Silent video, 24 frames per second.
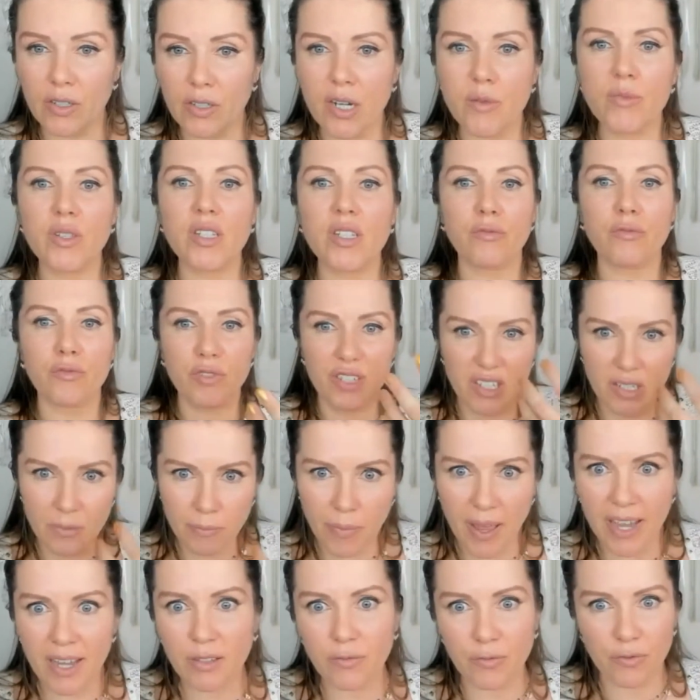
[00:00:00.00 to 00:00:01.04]
terms of
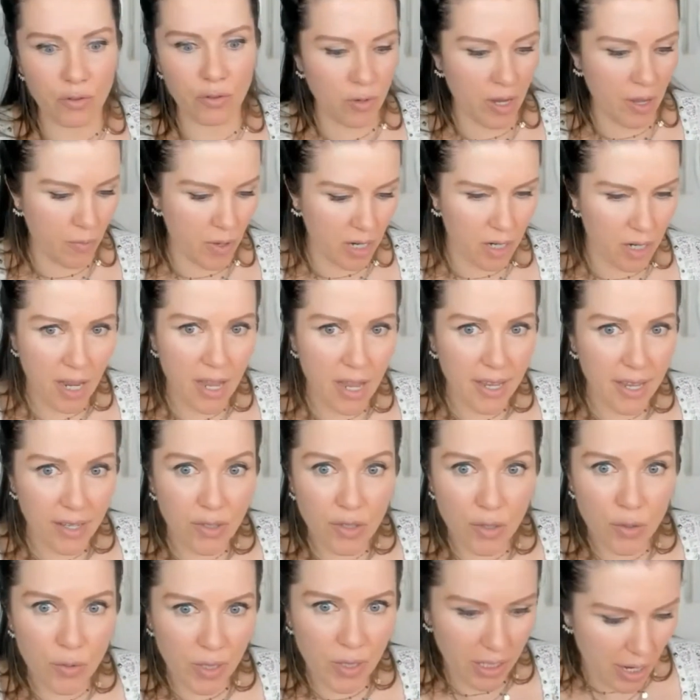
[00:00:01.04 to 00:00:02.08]
respect for women.
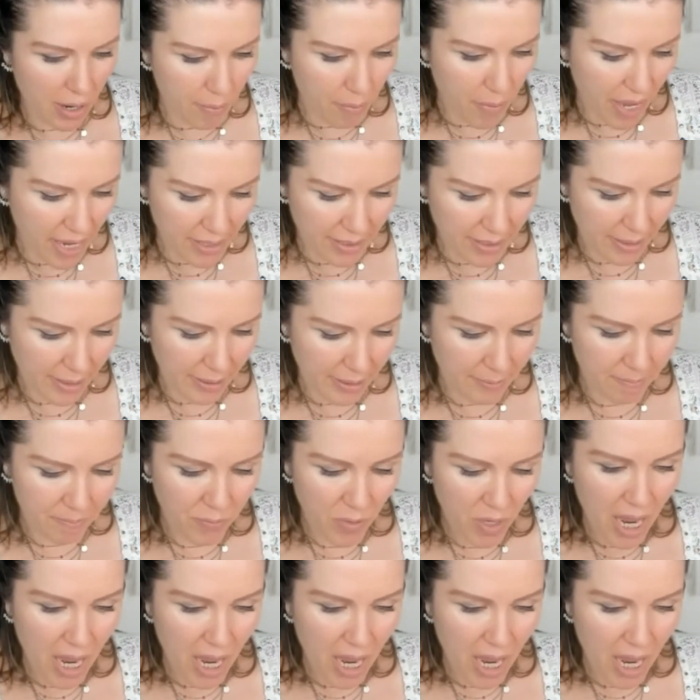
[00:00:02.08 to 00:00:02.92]
It's really amazing.